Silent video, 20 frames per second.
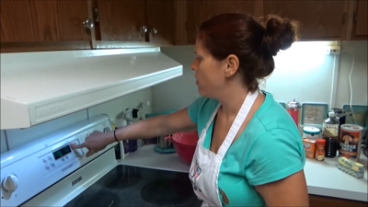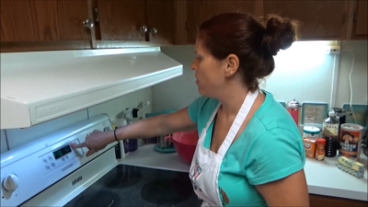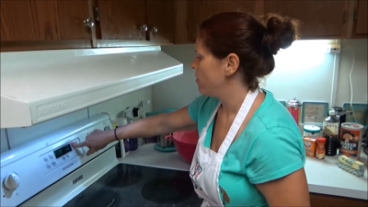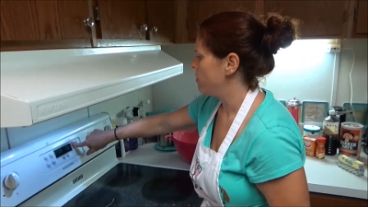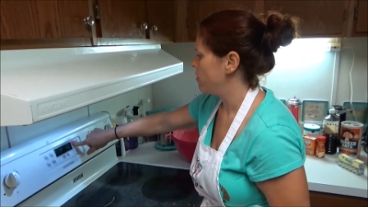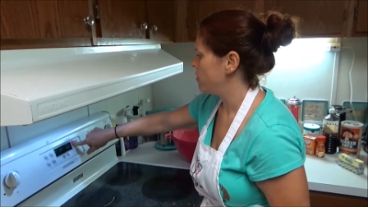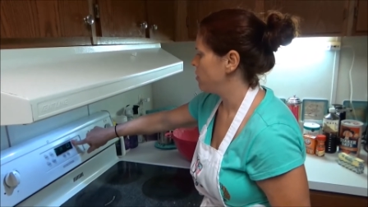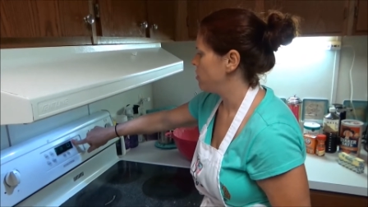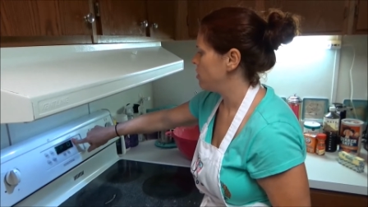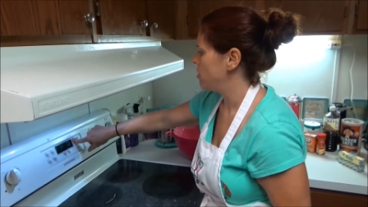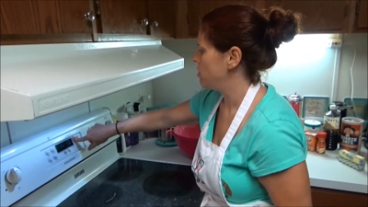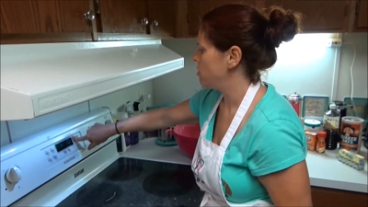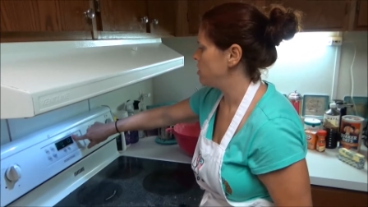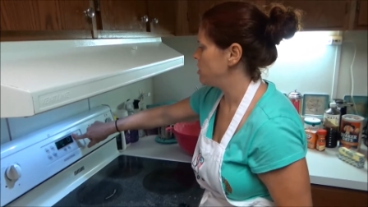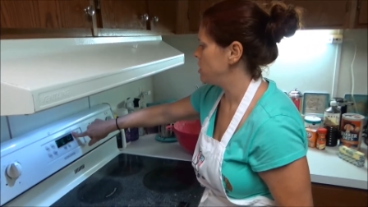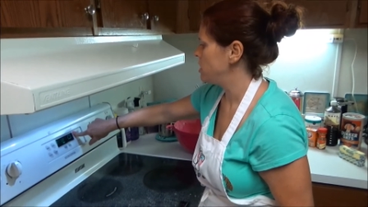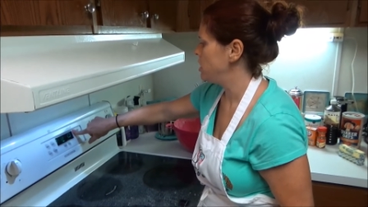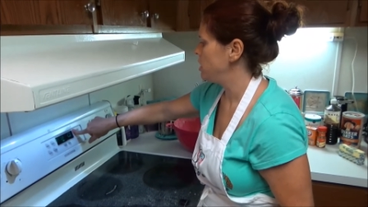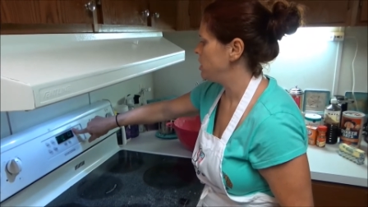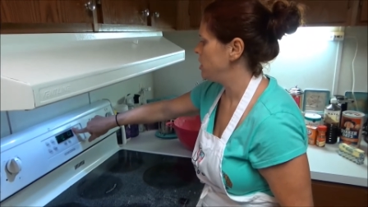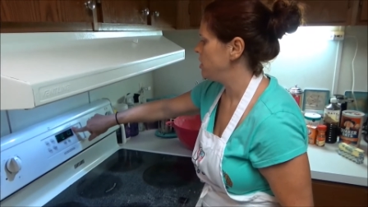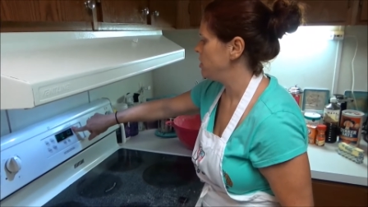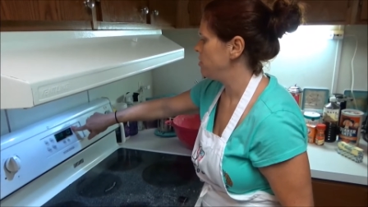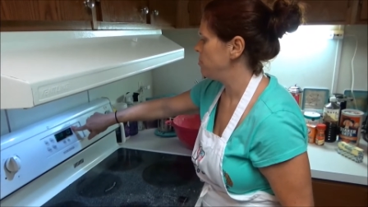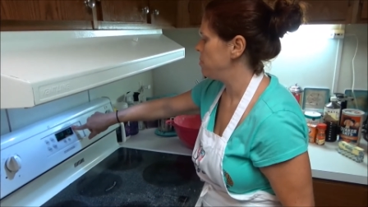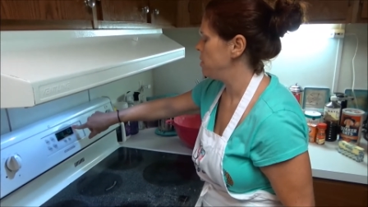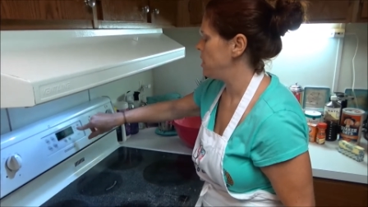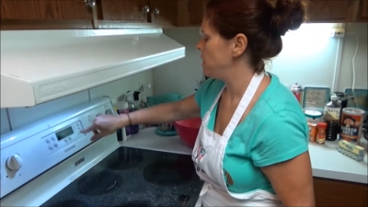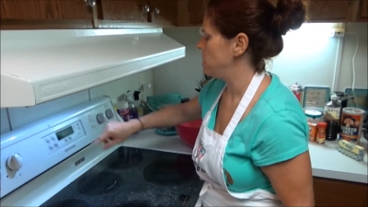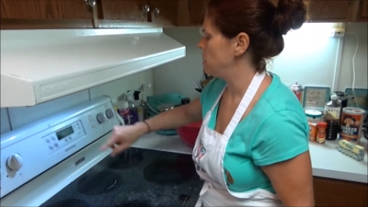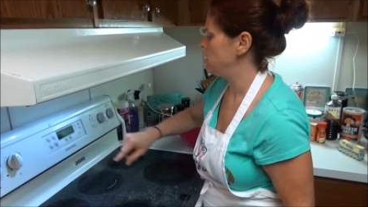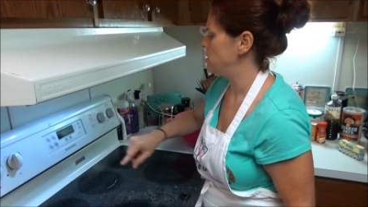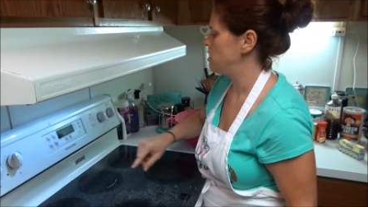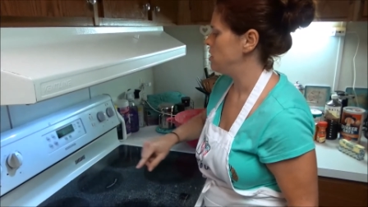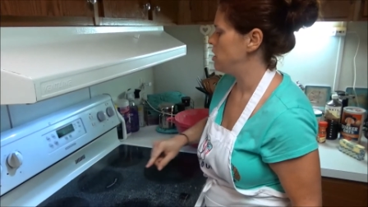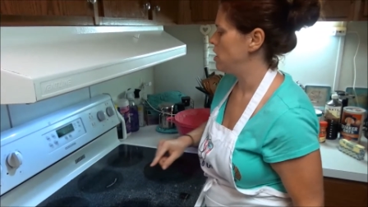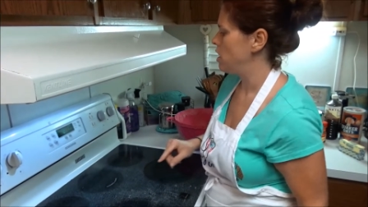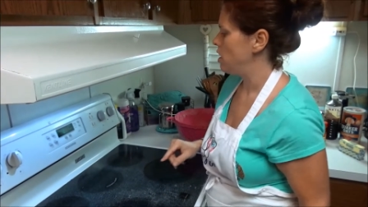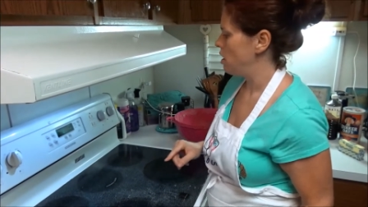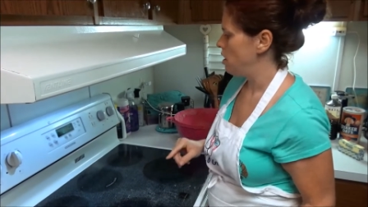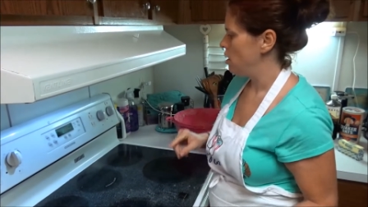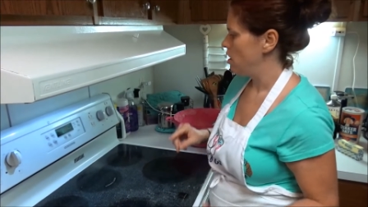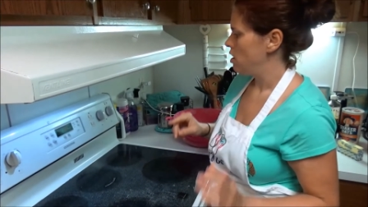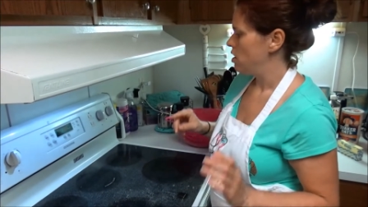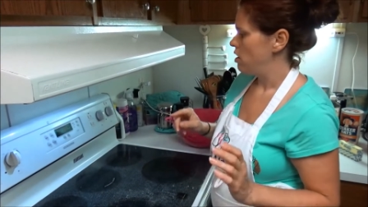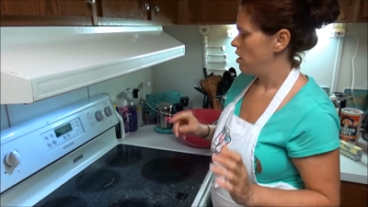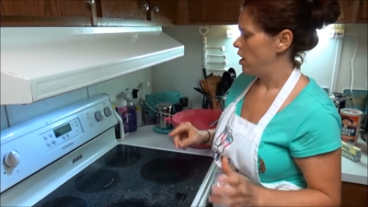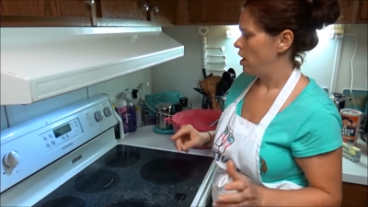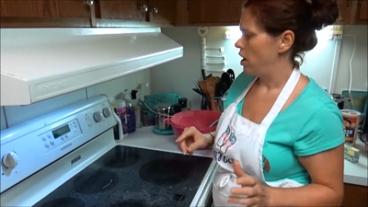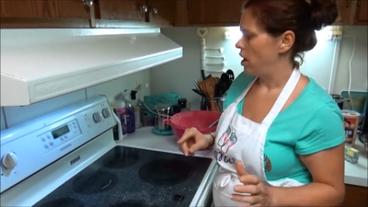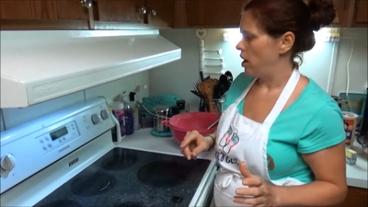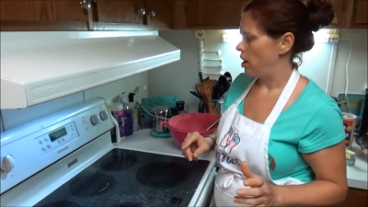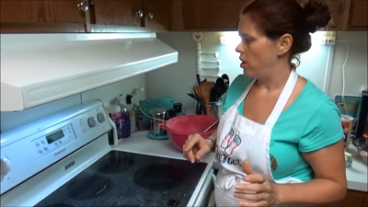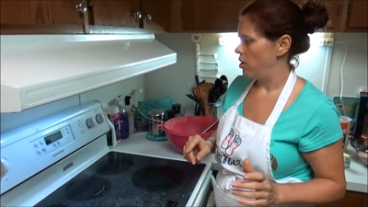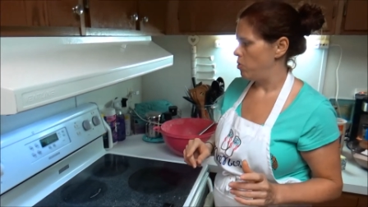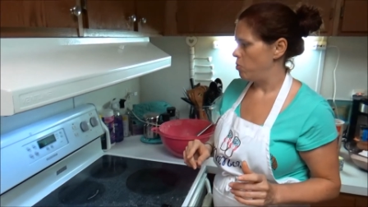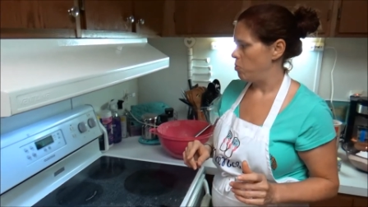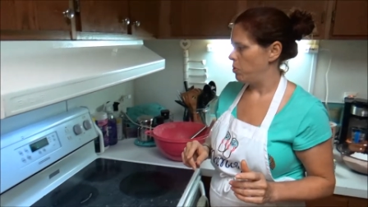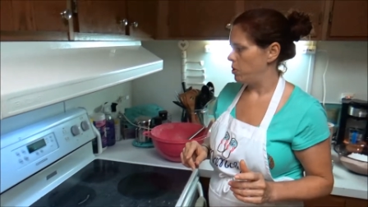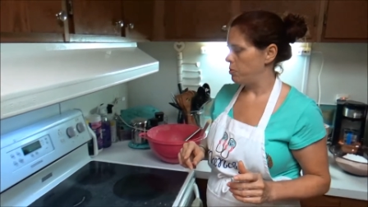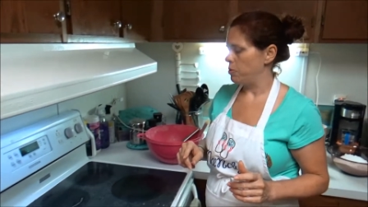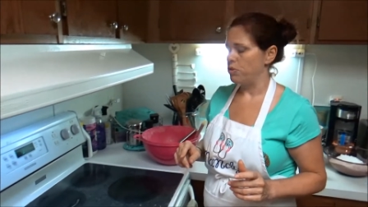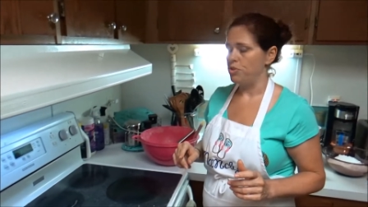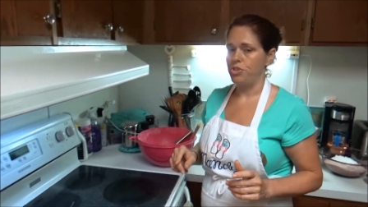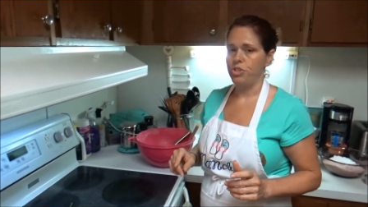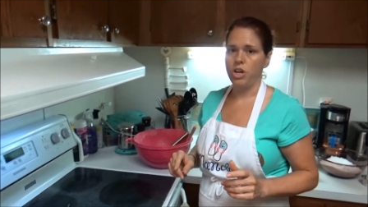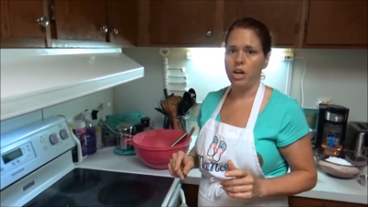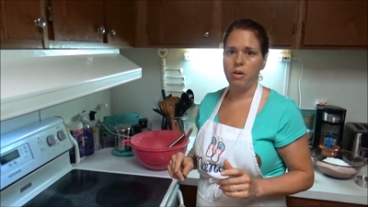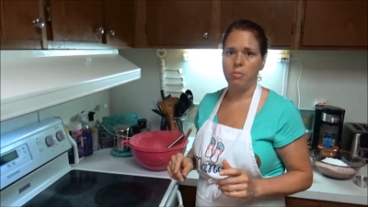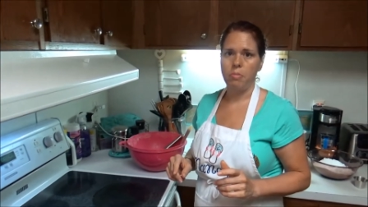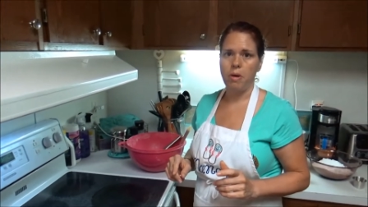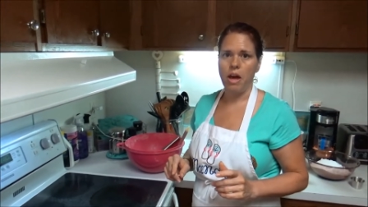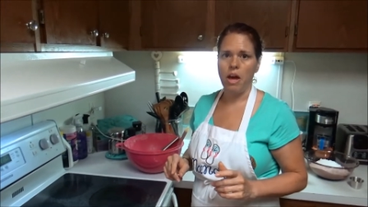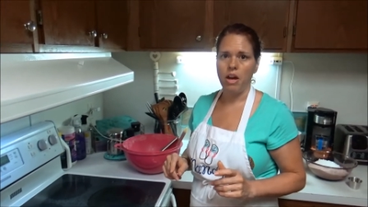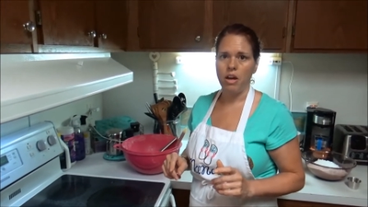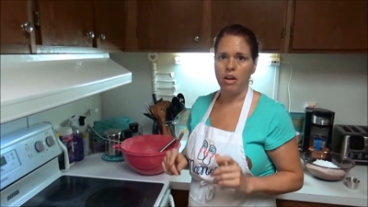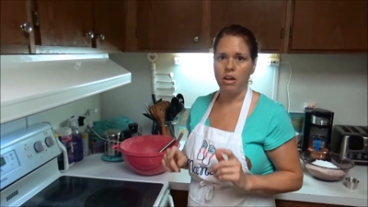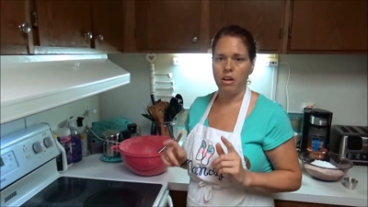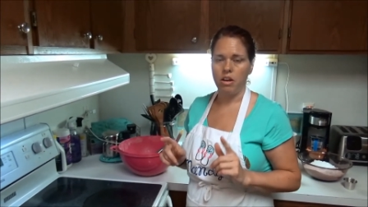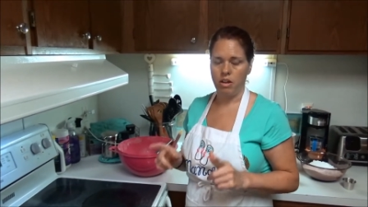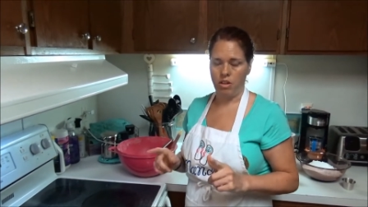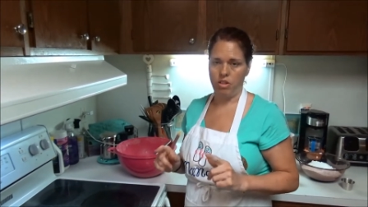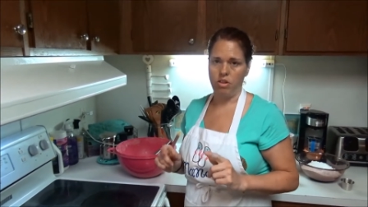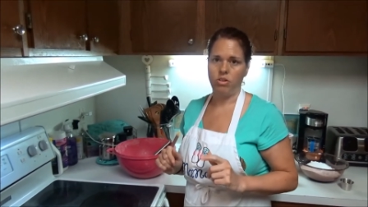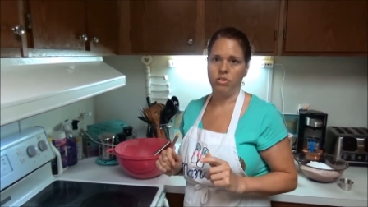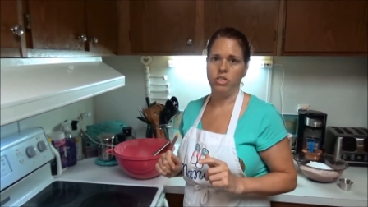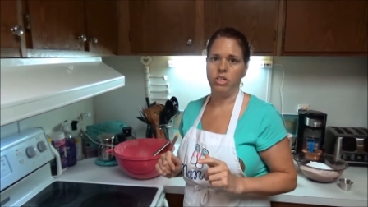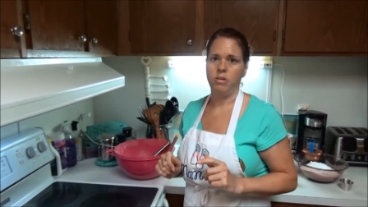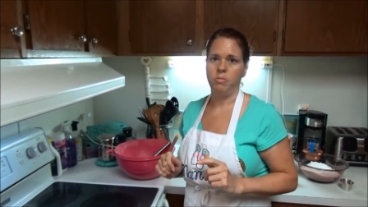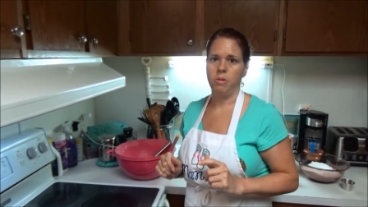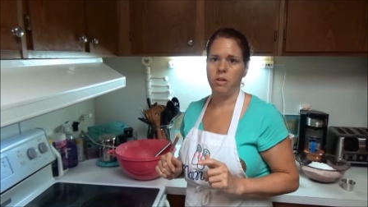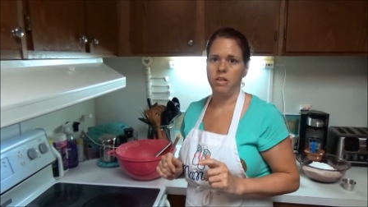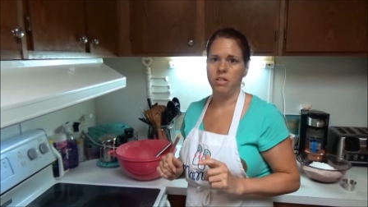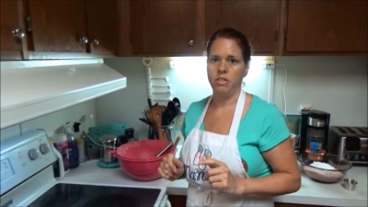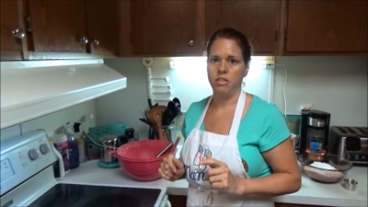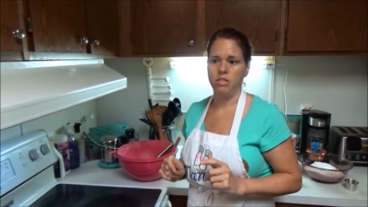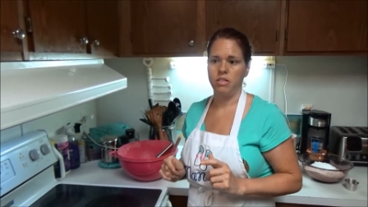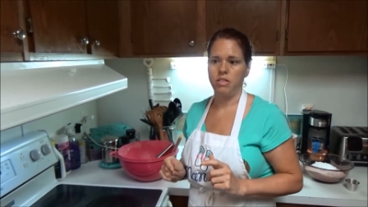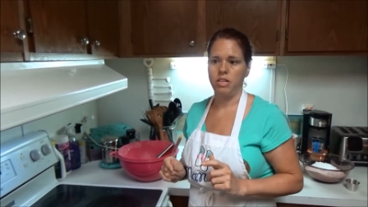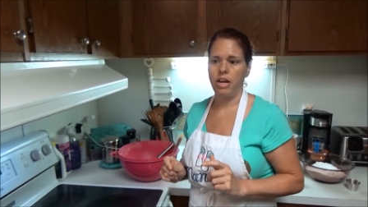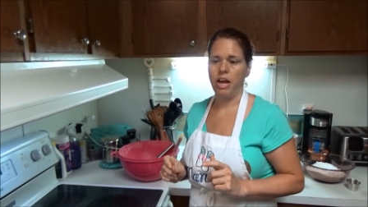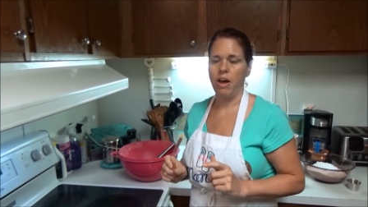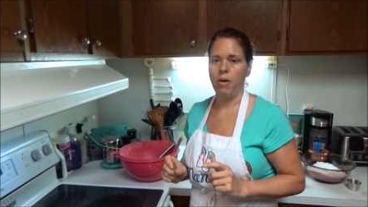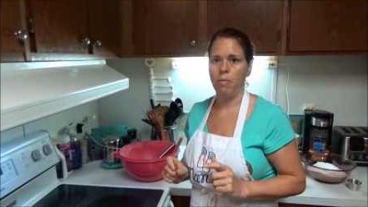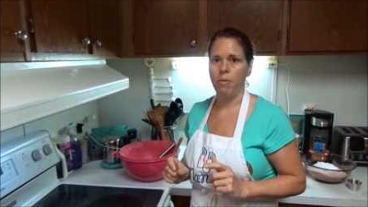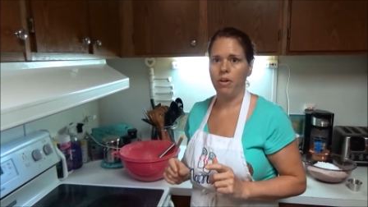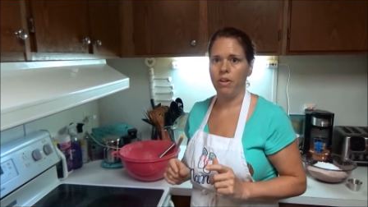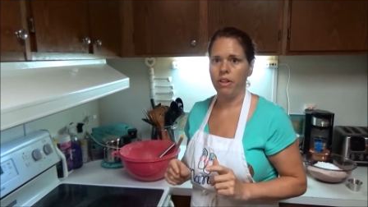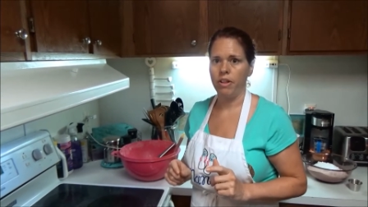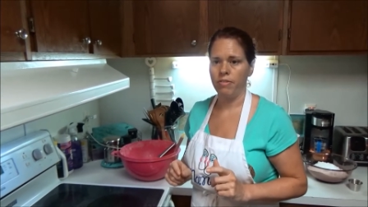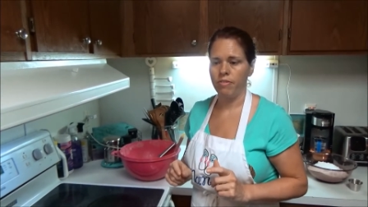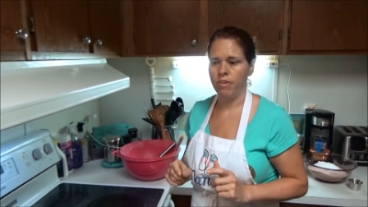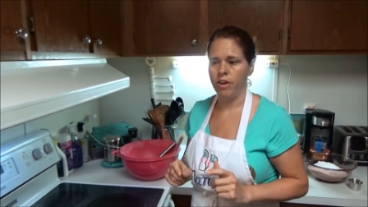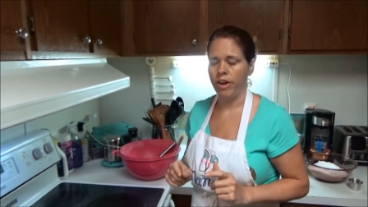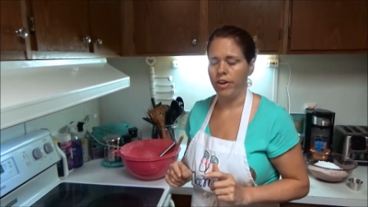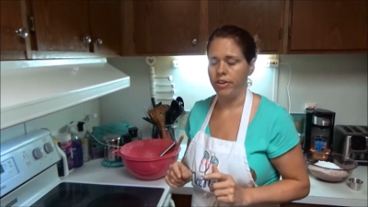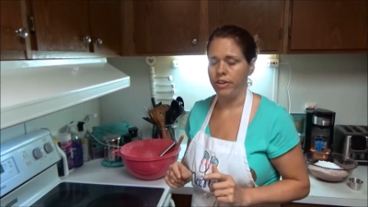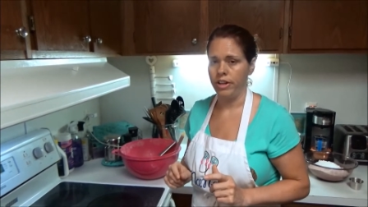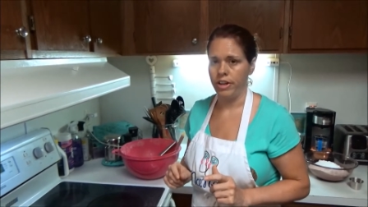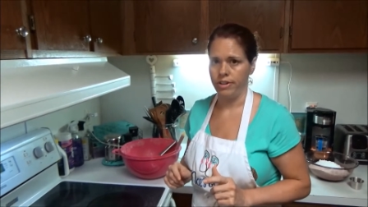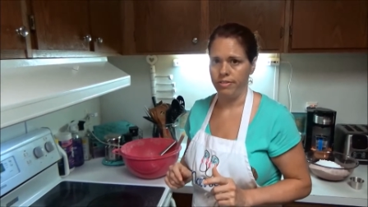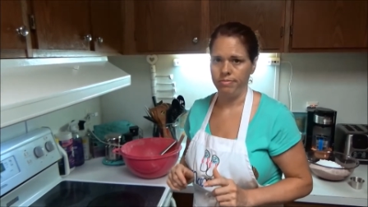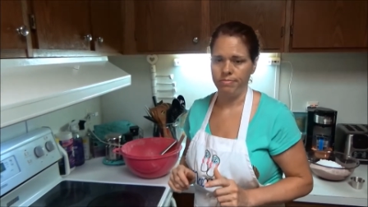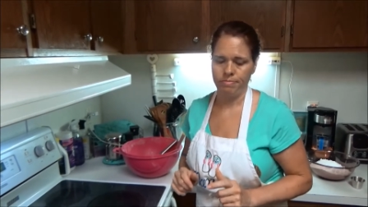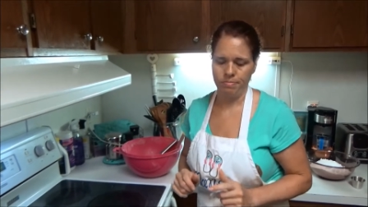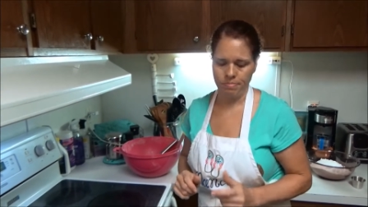for 13 minutes and we will check back in 13 minutes to see how well they've got done.